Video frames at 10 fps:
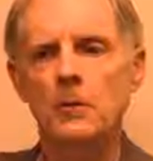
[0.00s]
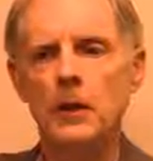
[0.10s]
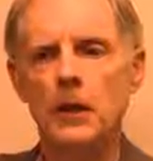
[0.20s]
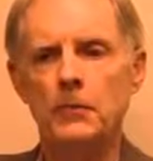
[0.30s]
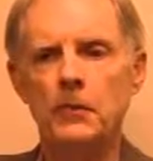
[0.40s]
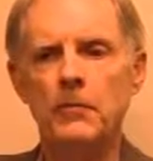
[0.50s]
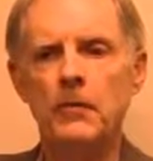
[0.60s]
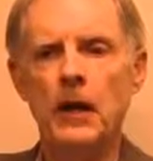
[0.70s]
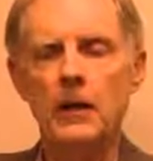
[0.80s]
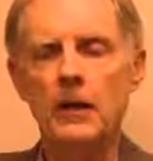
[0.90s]
because we
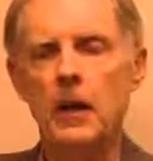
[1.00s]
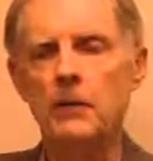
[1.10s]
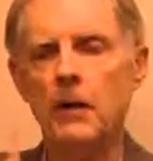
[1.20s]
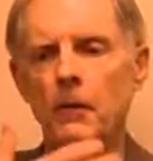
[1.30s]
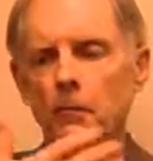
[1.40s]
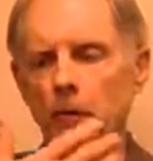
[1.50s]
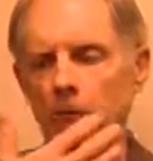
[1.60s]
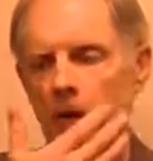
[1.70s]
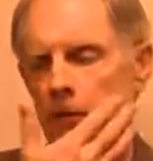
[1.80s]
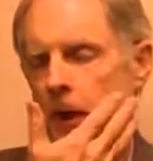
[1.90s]
found out
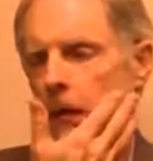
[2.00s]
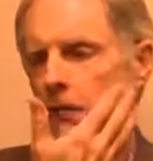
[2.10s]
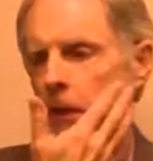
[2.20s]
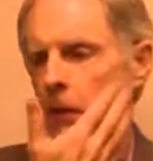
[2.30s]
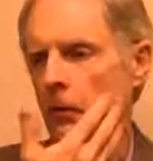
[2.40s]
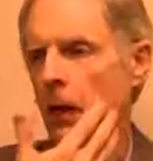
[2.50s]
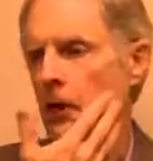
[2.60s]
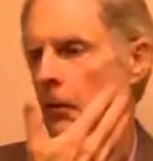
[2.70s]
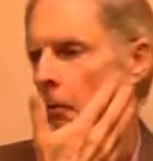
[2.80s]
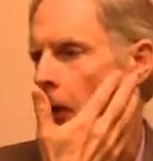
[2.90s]
that a lot
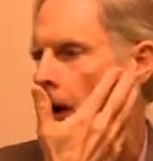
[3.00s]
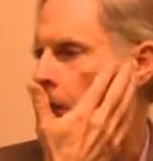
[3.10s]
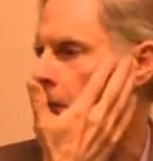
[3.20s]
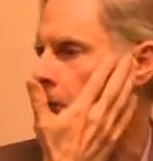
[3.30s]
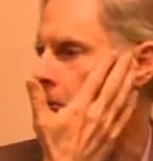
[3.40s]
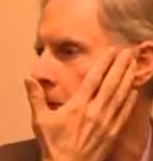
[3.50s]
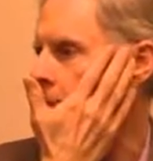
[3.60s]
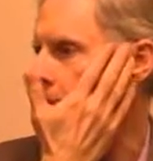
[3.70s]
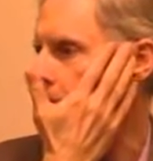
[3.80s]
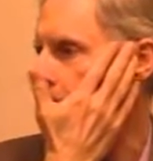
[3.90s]
of the problem is
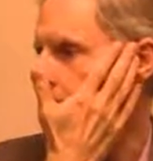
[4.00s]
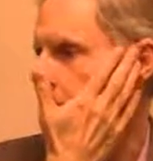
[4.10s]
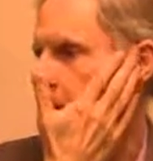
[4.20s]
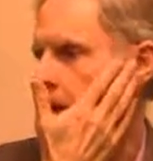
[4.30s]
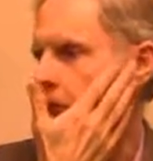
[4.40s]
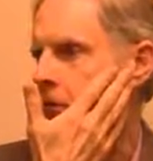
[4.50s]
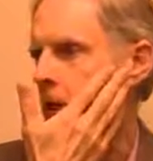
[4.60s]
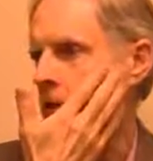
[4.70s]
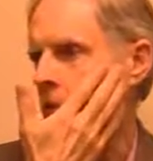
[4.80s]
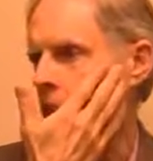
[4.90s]
because of the
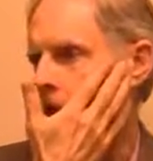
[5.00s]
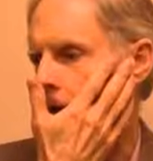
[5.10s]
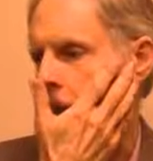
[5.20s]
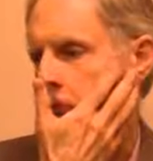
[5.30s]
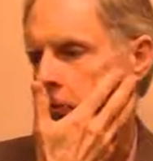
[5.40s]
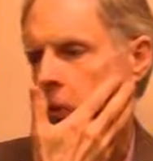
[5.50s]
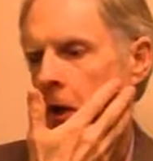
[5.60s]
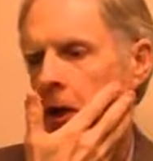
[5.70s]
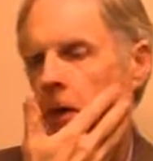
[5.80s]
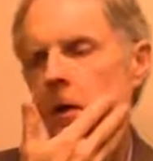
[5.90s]
craniosacral fascial
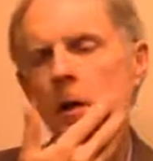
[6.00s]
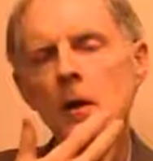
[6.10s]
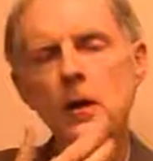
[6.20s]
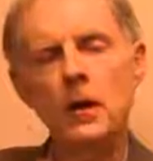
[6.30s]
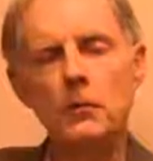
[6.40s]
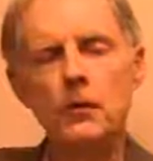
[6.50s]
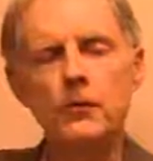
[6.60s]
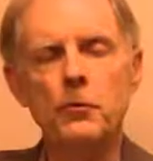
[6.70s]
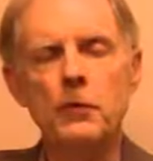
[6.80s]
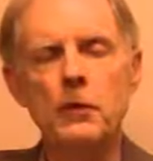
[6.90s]
strain, and
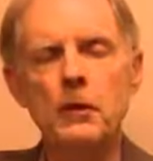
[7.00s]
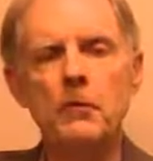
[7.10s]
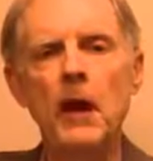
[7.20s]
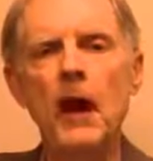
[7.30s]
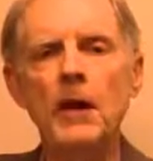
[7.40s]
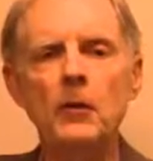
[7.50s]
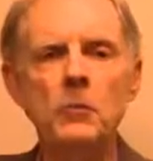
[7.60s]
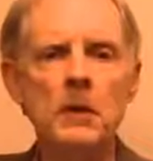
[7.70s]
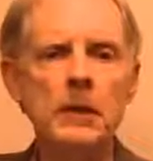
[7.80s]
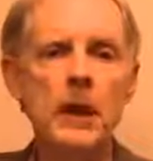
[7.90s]
once you relieve that,
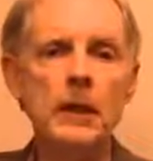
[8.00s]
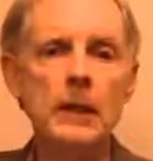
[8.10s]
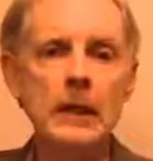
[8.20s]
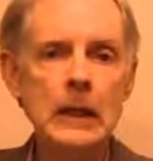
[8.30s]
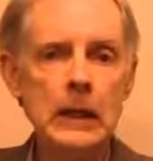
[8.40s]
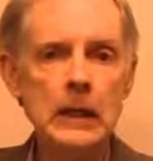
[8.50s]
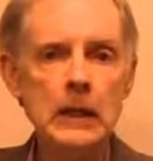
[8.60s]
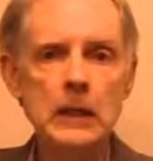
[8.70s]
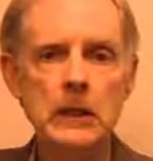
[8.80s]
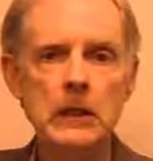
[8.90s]
you may not
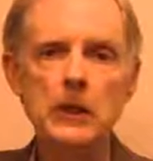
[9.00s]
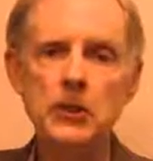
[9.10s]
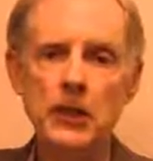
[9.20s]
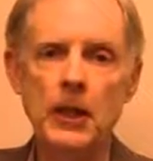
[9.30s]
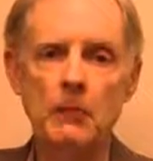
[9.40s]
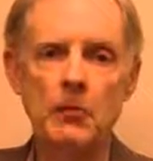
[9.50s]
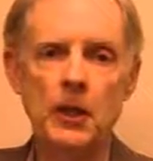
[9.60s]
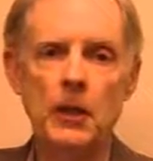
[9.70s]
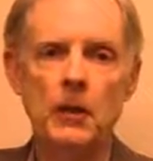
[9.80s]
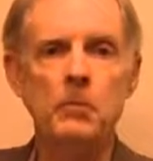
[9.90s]
need the
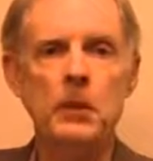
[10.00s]
TMJ